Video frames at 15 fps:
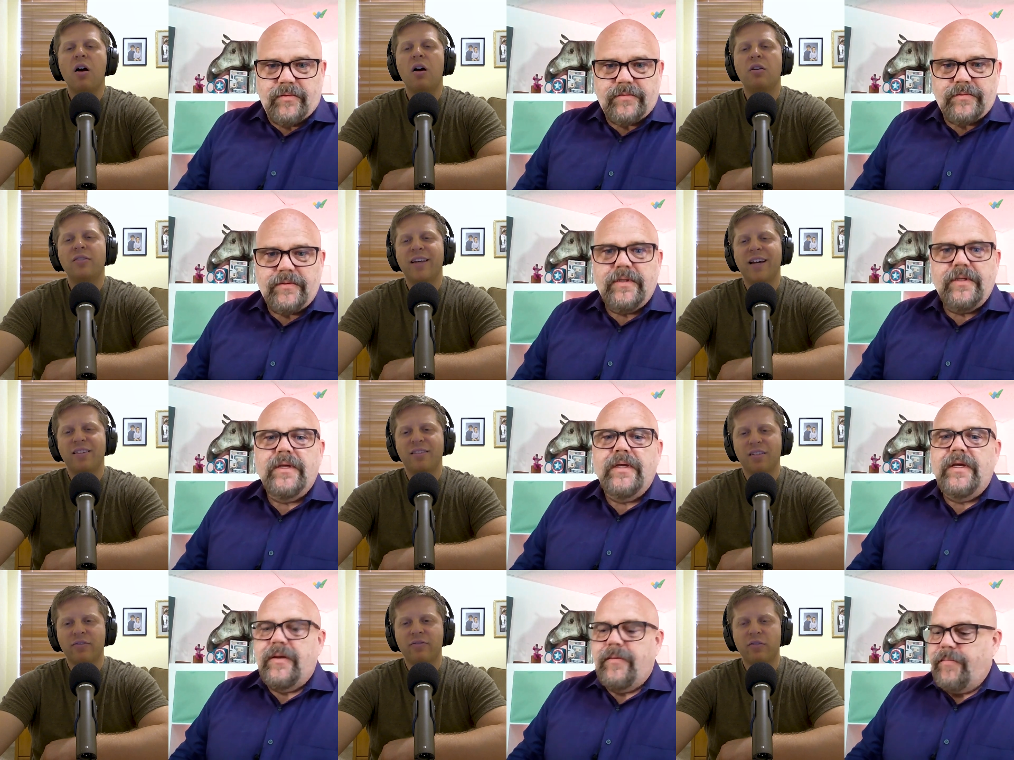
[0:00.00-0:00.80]
Speaker 1: uh,
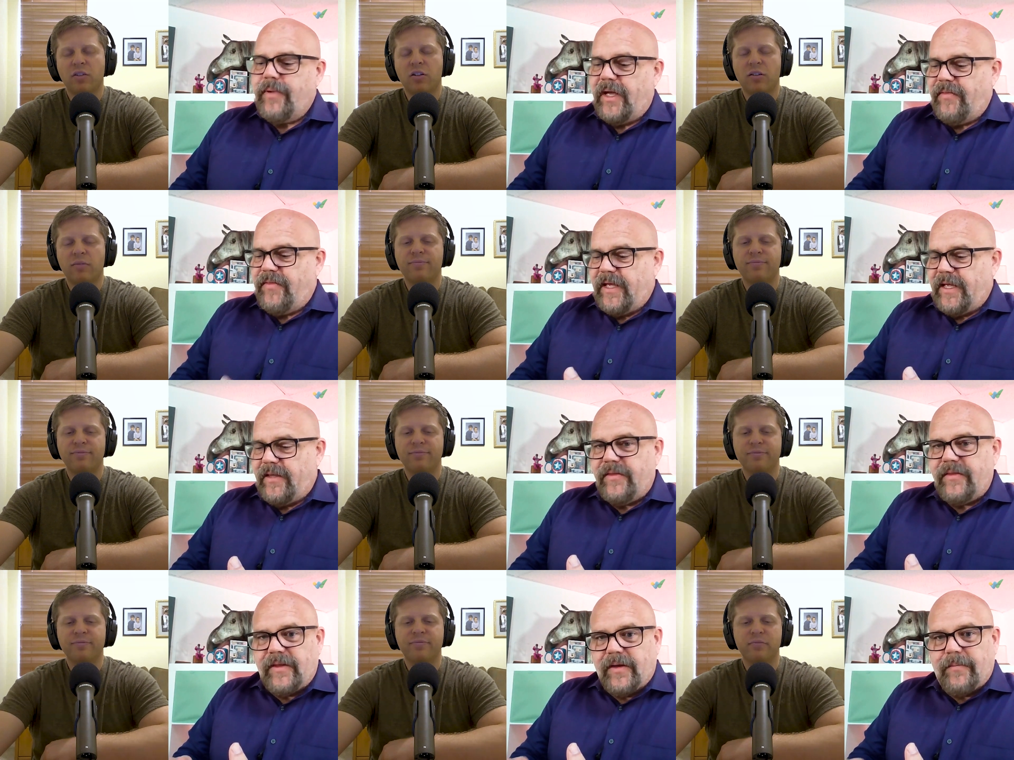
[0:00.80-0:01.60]
yes, I've, but
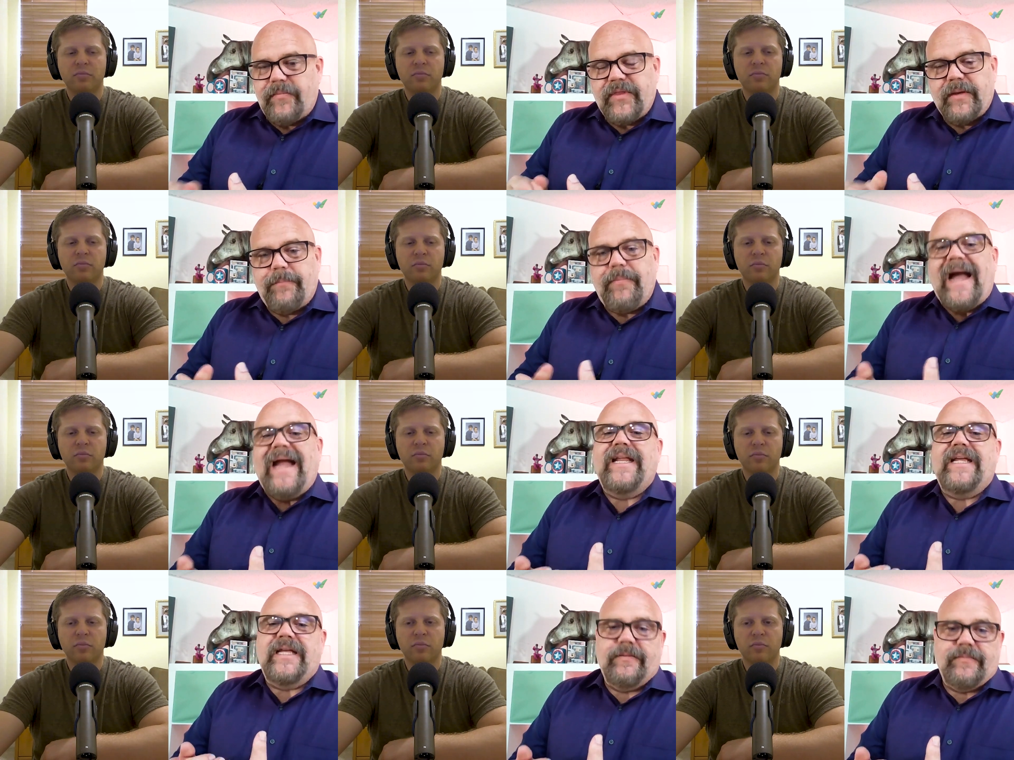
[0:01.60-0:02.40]
then the the
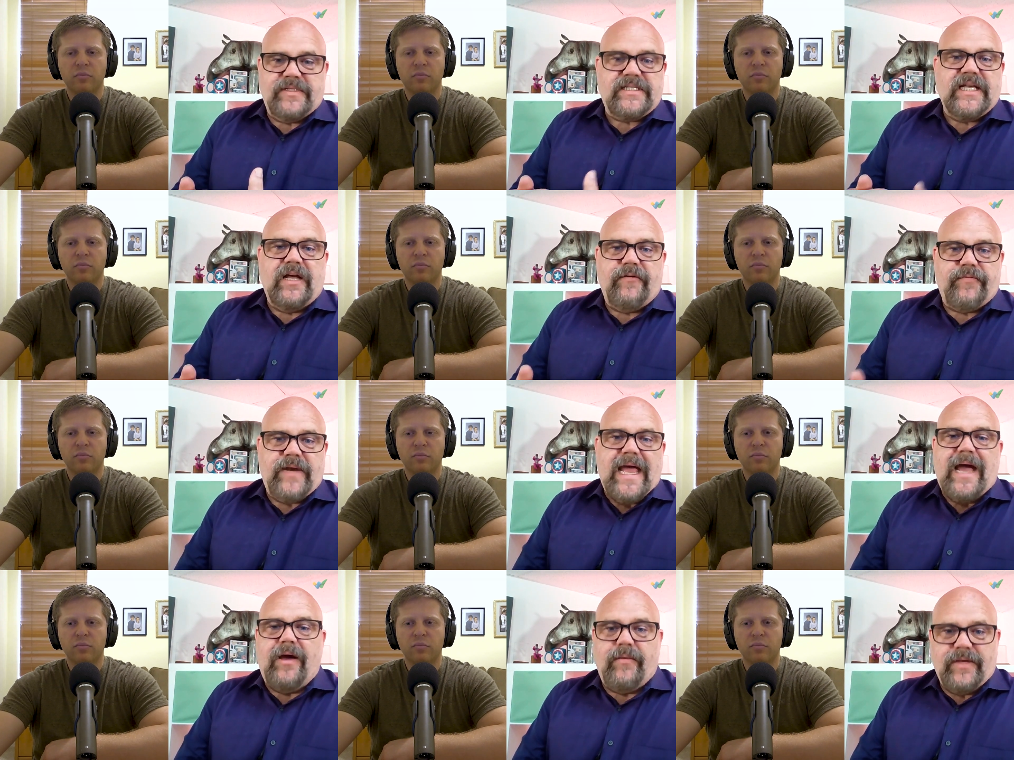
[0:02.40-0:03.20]
biting himself
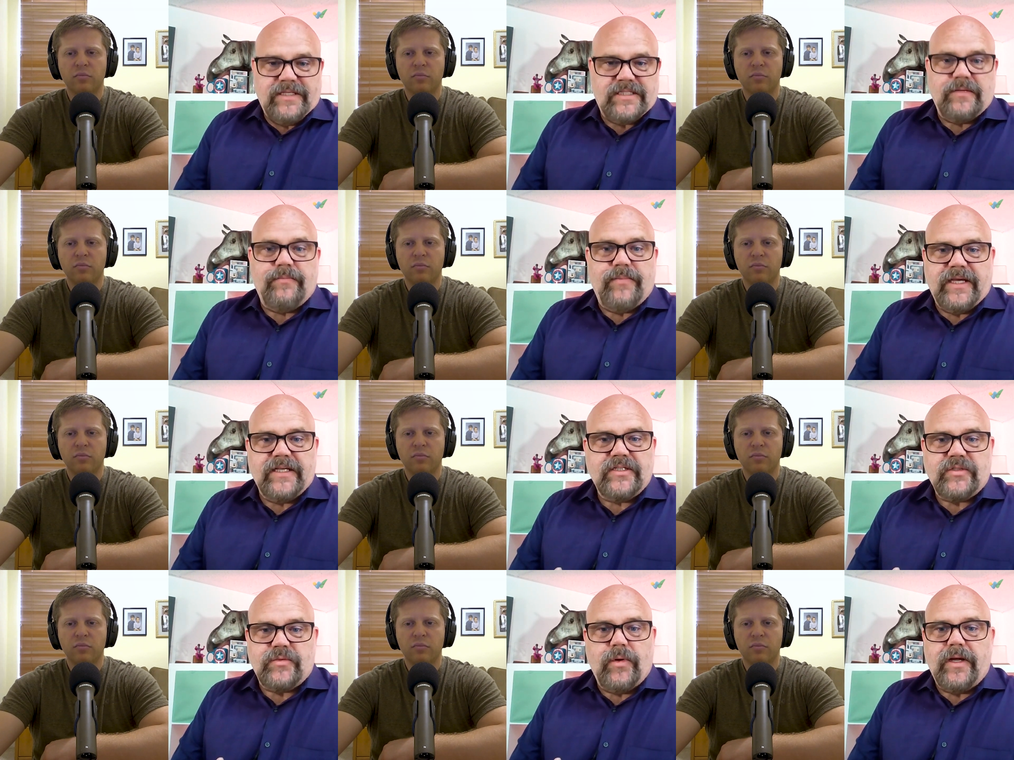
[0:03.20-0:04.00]
now is the
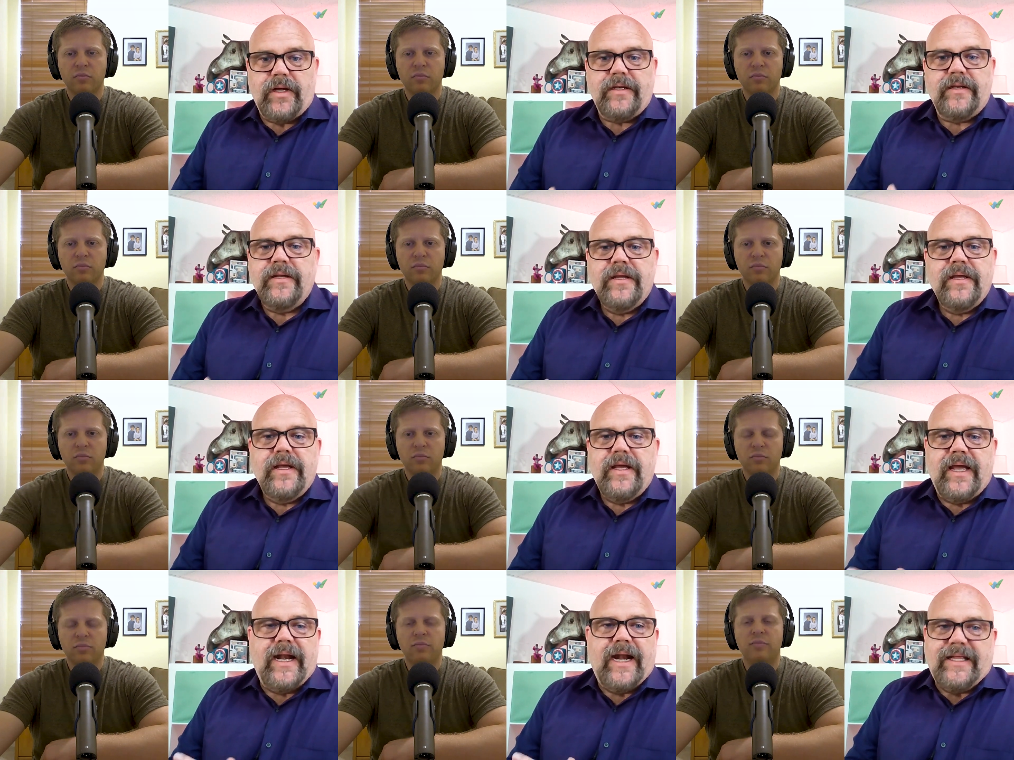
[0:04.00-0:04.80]
biggest one,
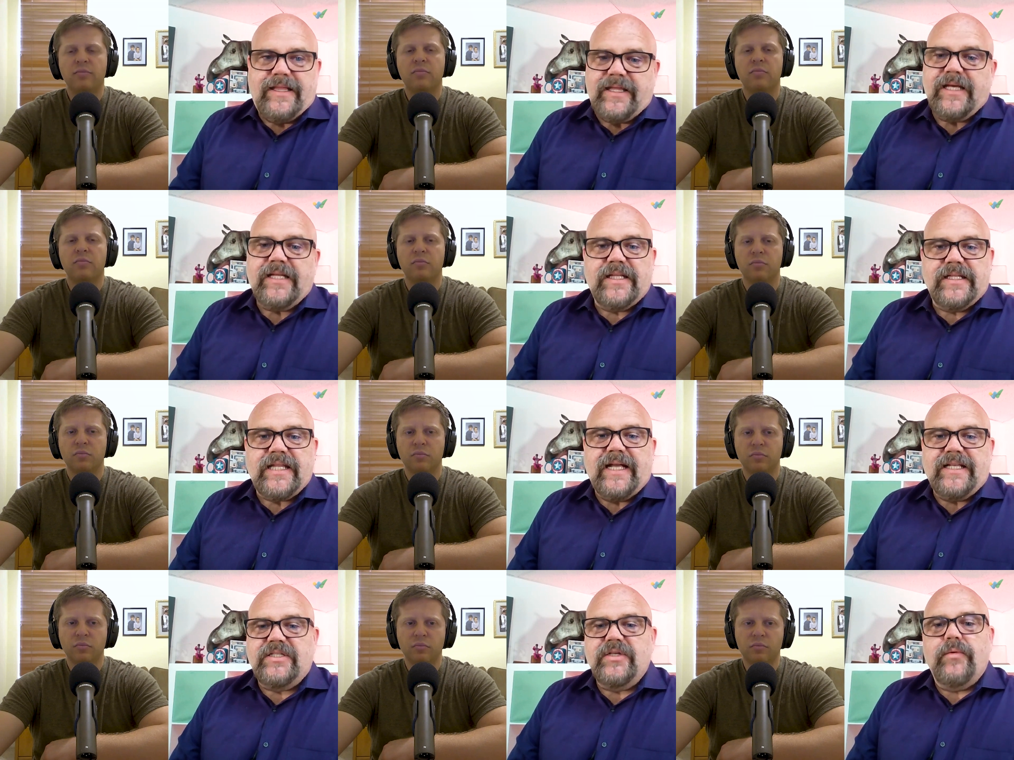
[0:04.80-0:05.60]
and I think that
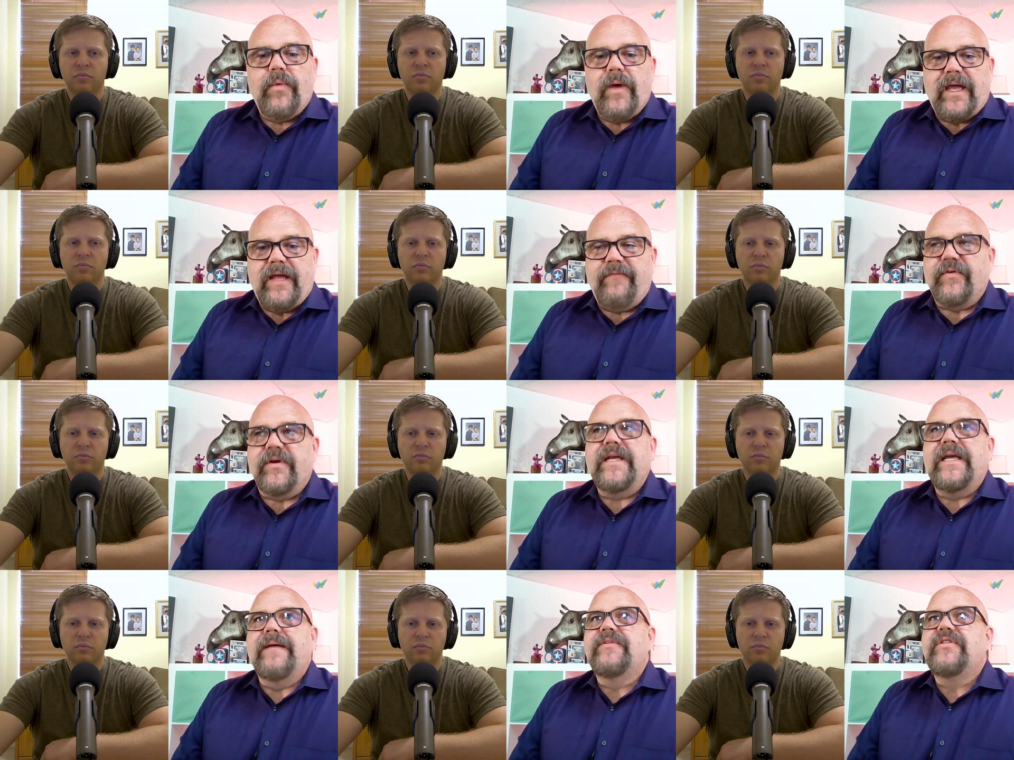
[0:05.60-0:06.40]
that's a way for
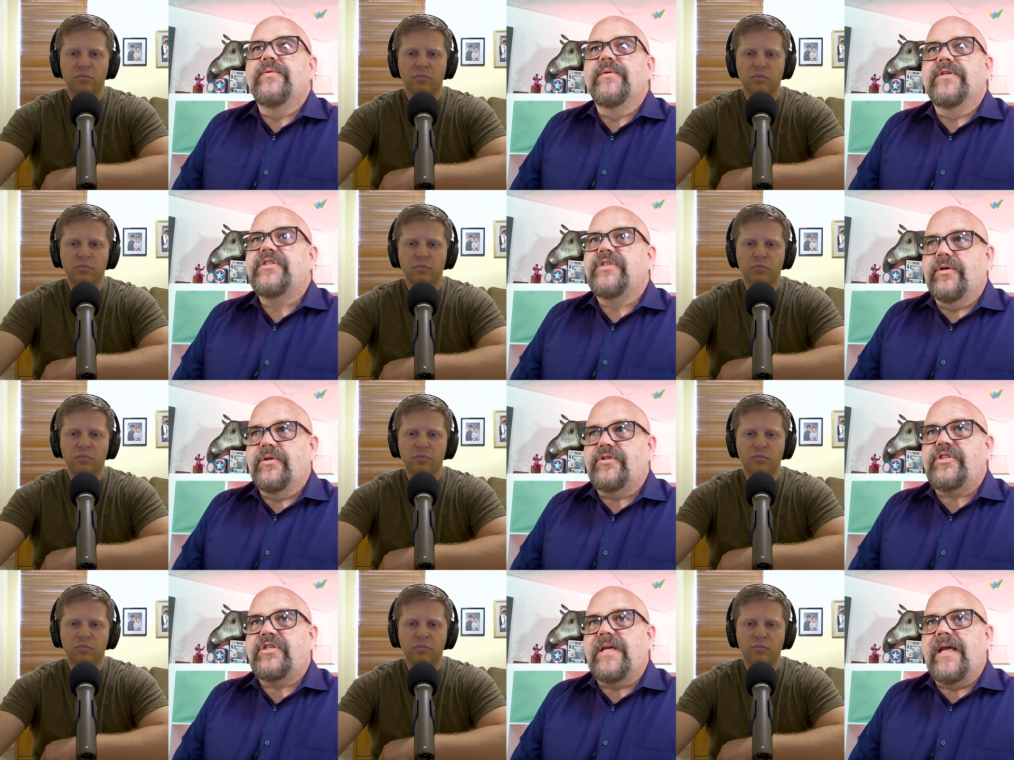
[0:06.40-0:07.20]
him to
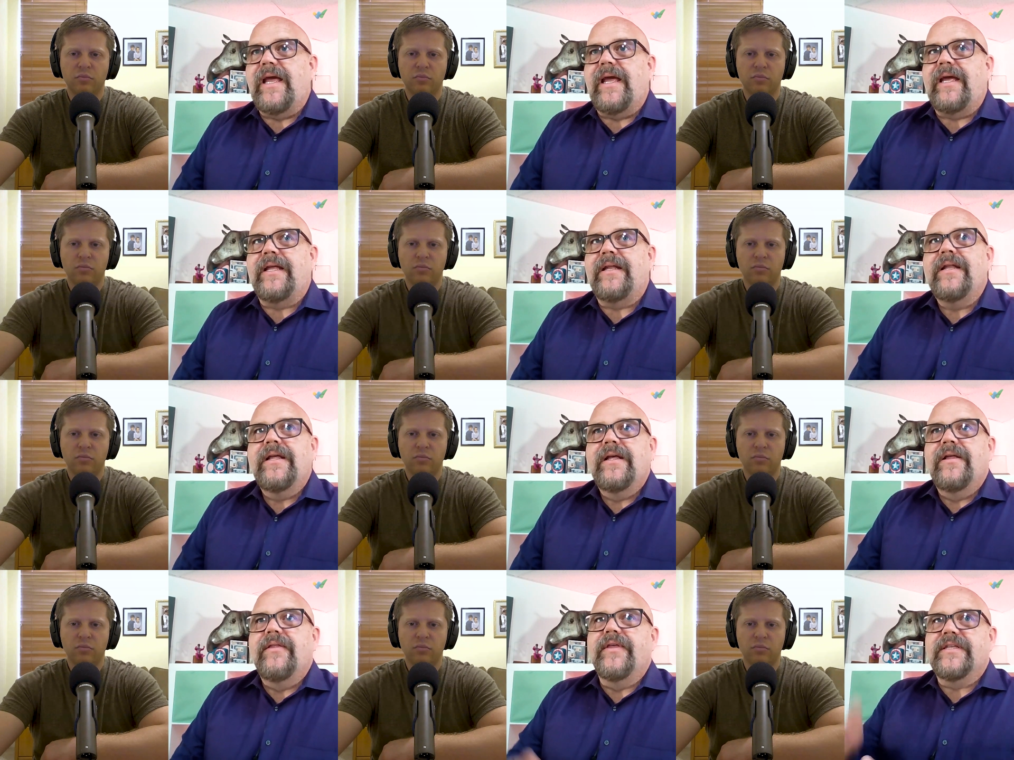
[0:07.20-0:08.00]
associate
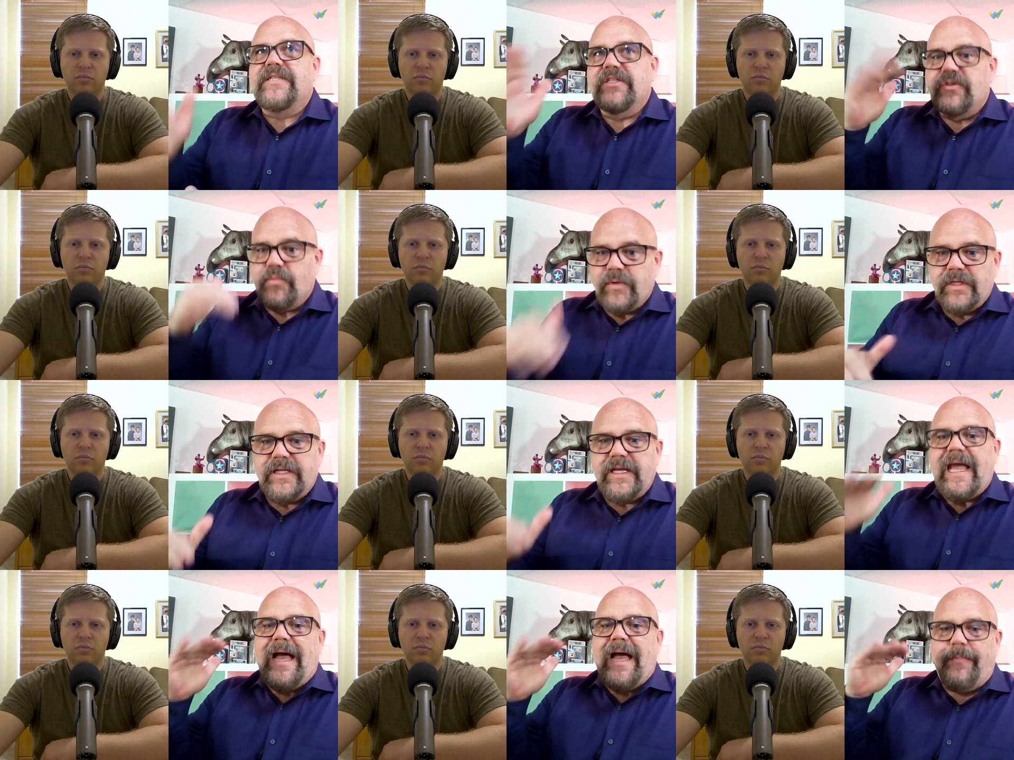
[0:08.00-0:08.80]
this is
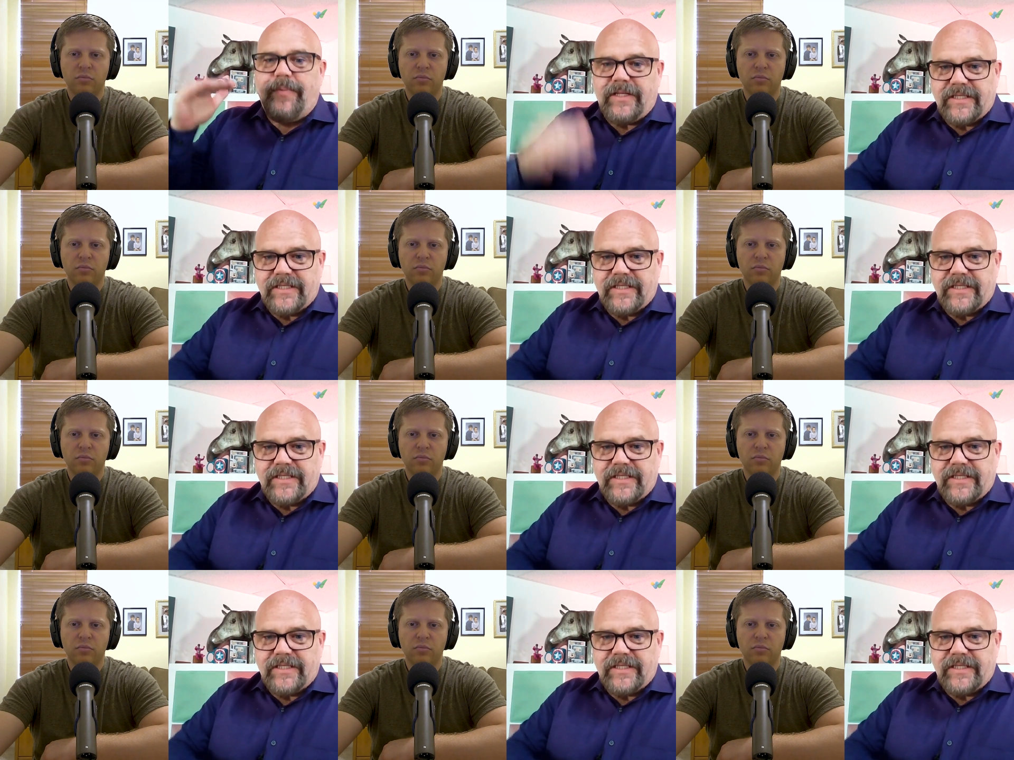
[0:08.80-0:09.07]
really happening.